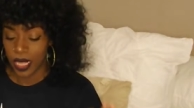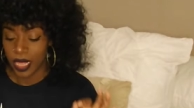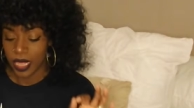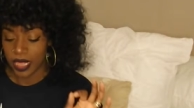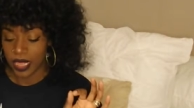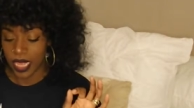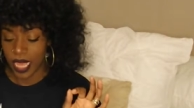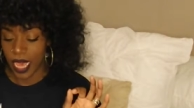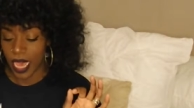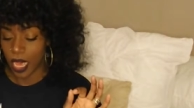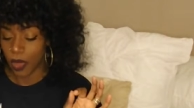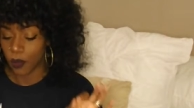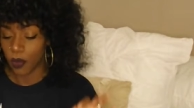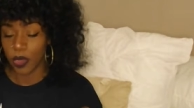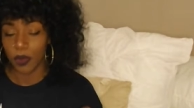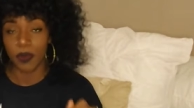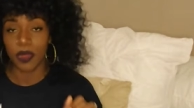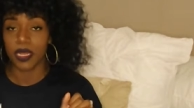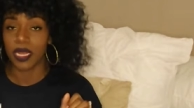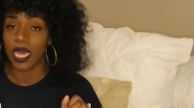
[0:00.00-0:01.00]
that we
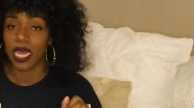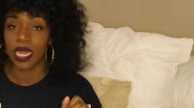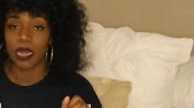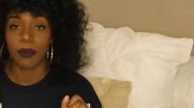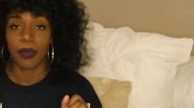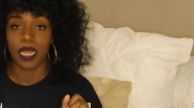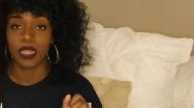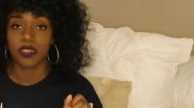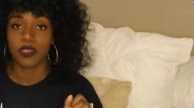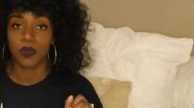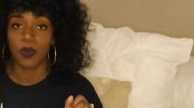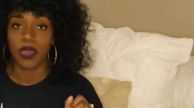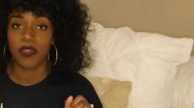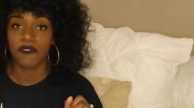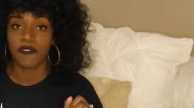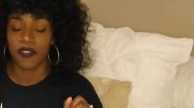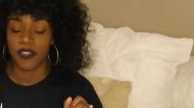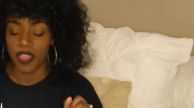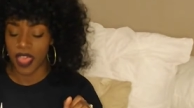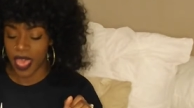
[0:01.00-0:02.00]
were not about to wait
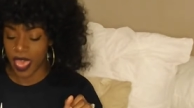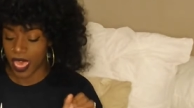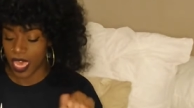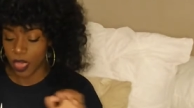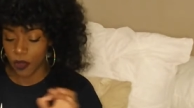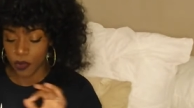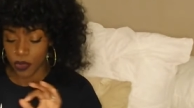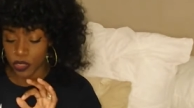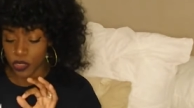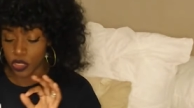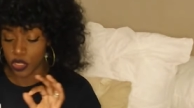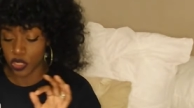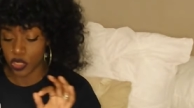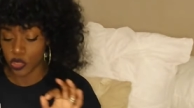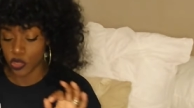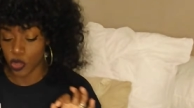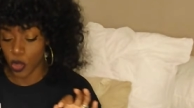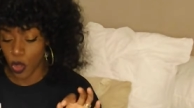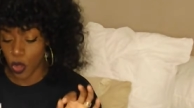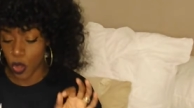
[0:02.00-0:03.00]
for that. It was
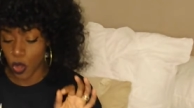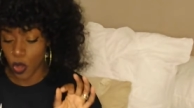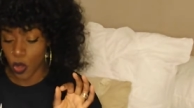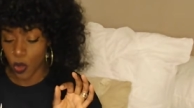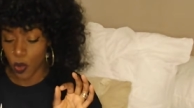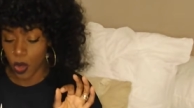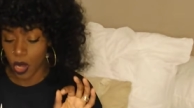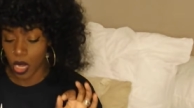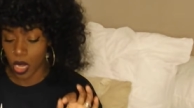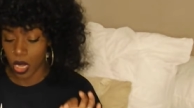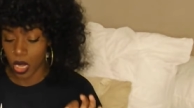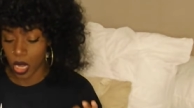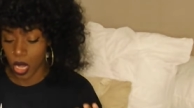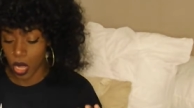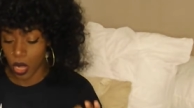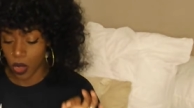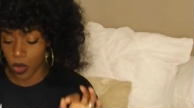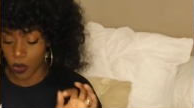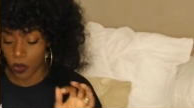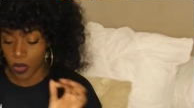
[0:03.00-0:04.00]
so
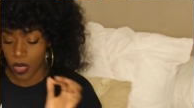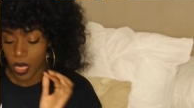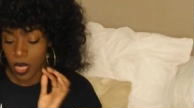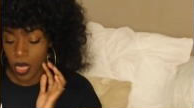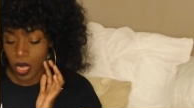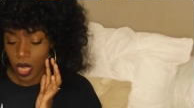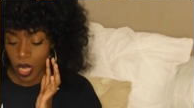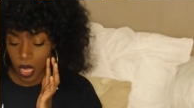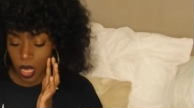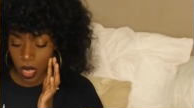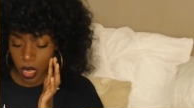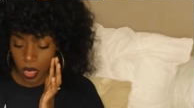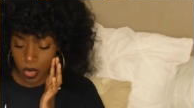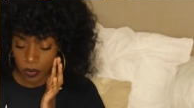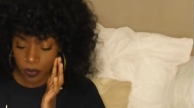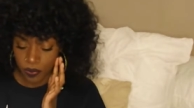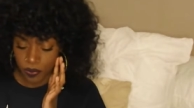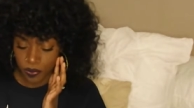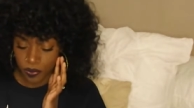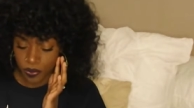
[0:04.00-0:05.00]
long.
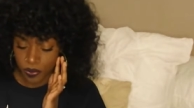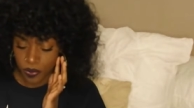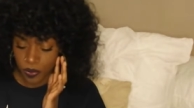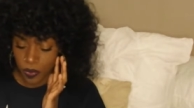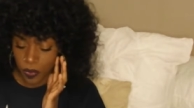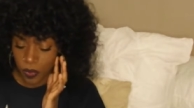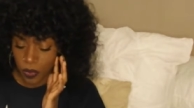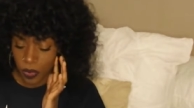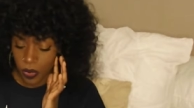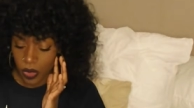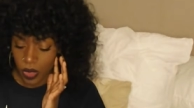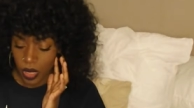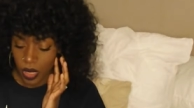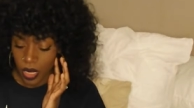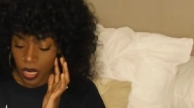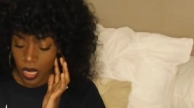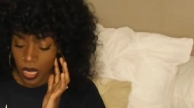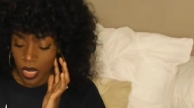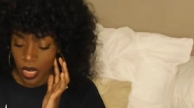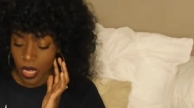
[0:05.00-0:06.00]

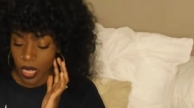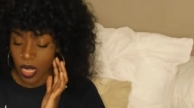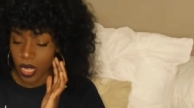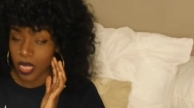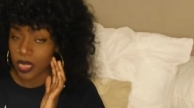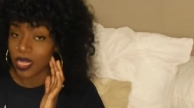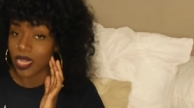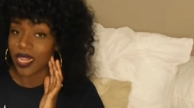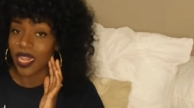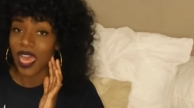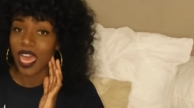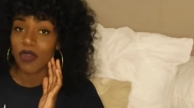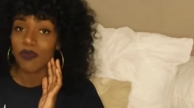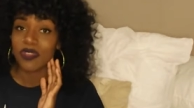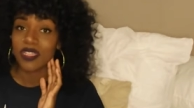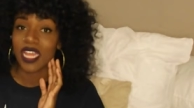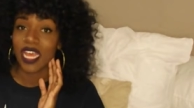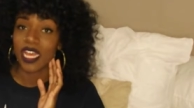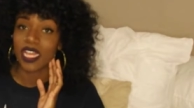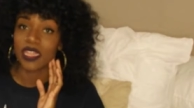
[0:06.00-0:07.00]
The line
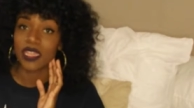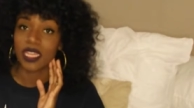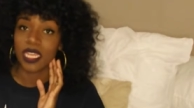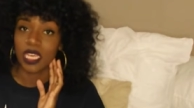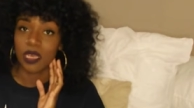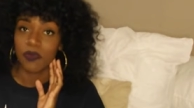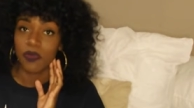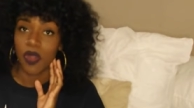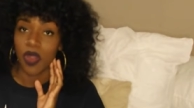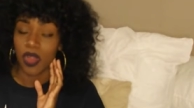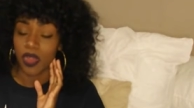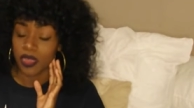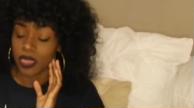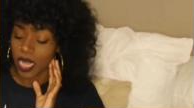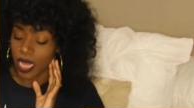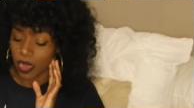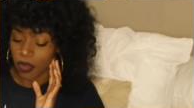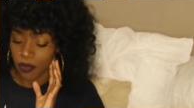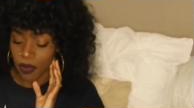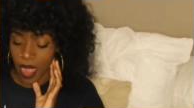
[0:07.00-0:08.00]
was like a theme park,
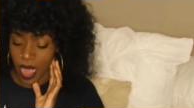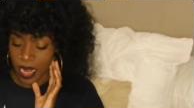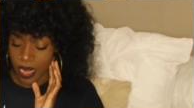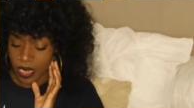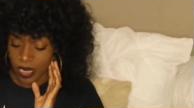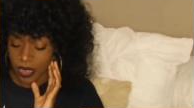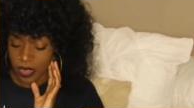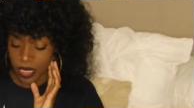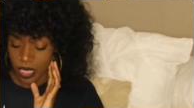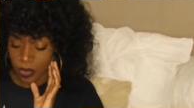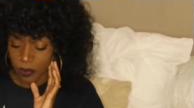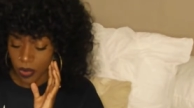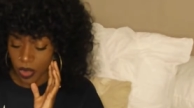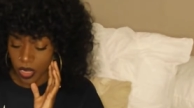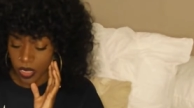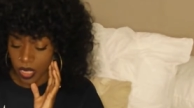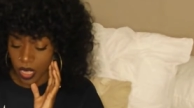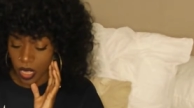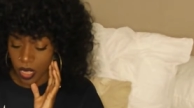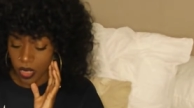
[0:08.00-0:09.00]
like a ride in a theme
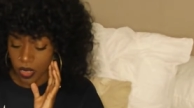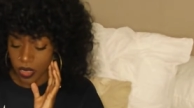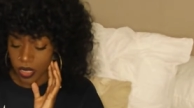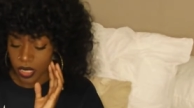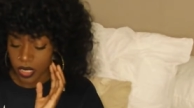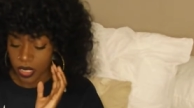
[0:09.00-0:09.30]
park, y'all.